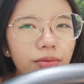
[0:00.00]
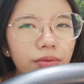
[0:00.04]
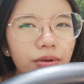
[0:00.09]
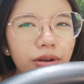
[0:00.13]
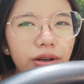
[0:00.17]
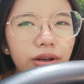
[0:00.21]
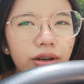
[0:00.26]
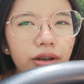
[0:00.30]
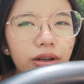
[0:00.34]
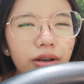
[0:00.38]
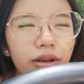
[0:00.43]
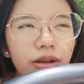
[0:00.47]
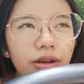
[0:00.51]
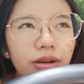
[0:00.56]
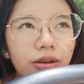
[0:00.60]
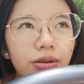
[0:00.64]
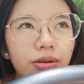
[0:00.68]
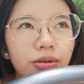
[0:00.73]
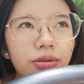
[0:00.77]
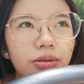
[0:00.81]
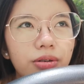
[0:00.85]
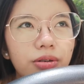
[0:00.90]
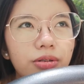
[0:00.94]
Okay, we're gonna
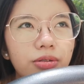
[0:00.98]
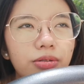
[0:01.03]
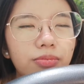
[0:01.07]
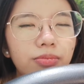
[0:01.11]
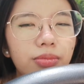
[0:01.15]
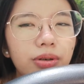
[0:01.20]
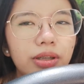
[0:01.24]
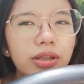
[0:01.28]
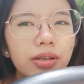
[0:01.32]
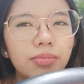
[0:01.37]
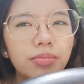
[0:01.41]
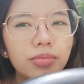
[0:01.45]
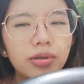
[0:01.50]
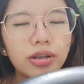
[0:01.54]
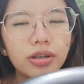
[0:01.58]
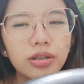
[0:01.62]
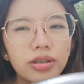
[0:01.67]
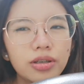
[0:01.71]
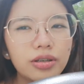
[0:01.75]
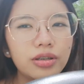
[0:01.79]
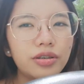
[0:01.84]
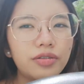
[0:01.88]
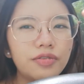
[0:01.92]
go, but I'm not
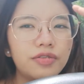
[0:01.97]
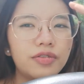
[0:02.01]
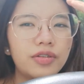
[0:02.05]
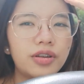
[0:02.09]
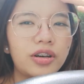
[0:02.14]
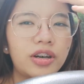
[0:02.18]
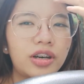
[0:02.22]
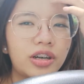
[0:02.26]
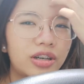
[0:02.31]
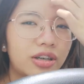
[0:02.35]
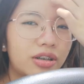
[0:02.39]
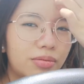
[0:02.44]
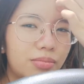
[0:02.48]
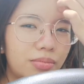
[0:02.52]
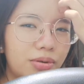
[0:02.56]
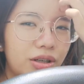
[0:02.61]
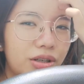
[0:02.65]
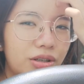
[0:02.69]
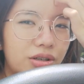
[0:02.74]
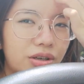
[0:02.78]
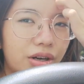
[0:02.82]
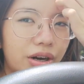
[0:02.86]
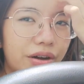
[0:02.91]
gonna vlog me
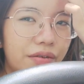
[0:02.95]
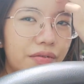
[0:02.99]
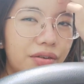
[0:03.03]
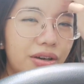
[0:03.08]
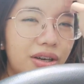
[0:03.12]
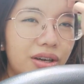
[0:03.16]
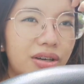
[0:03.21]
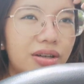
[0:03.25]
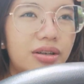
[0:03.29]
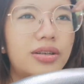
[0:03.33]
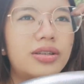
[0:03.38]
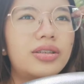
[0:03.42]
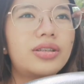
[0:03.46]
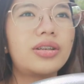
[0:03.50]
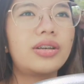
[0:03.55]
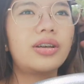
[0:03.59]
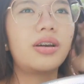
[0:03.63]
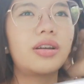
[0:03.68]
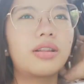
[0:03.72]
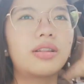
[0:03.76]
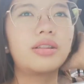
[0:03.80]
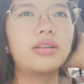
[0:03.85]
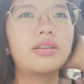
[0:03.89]
driving because I
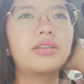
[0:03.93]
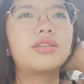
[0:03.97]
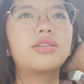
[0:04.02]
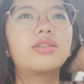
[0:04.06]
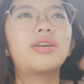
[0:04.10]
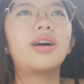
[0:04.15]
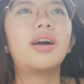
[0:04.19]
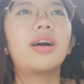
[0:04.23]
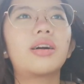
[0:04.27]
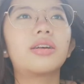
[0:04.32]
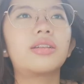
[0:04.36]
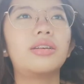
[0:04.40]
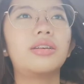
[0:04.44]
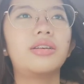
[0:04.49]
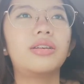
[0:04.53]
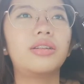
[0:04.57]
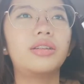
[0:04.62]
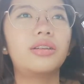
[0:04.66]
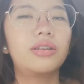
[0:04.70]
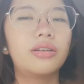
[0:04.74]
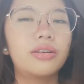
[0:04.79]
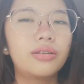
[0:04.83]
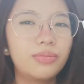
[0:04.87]
get distracted.
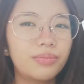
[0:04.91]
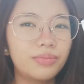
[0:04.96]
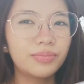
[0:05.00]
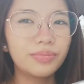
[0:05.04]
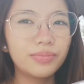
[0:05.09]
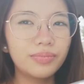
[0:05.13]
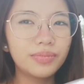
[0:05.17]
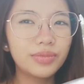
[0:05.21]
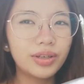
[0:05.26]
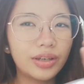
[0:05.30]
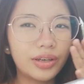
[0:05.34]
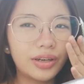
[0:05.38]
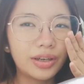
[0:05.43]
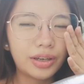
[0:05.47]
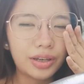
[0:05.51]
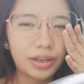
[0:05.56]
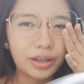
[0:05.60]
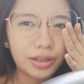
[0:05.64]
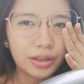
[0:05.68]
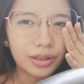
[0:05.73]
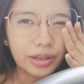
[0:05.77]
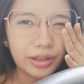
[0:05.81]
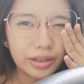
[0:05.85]
I
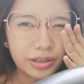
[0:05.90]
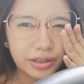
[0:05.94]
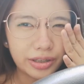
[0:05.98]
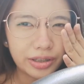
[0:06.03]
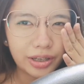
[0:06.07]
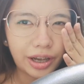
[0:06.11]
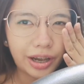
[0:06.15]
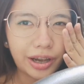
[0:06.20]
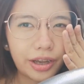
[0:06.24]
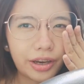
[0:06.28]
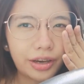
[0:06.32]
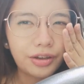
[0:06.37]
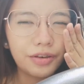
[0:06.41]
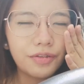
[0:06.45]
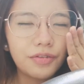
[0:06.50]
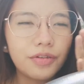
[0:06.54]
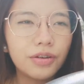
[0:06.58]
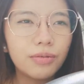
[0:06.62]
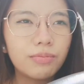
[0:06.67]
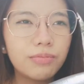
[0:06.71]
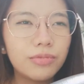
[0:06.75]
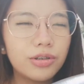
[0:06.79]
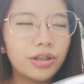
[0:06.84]
get anxiety
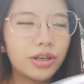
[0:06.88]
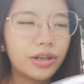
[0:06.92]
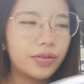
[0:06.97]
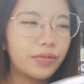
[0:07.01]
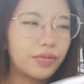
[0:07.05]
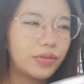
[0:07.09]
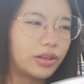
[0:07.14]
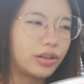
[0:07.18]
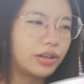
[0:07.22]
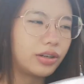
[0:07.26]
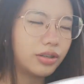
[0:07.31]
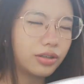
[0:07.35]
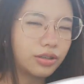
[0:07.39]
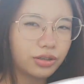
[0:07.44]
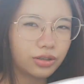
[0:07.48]
from driving.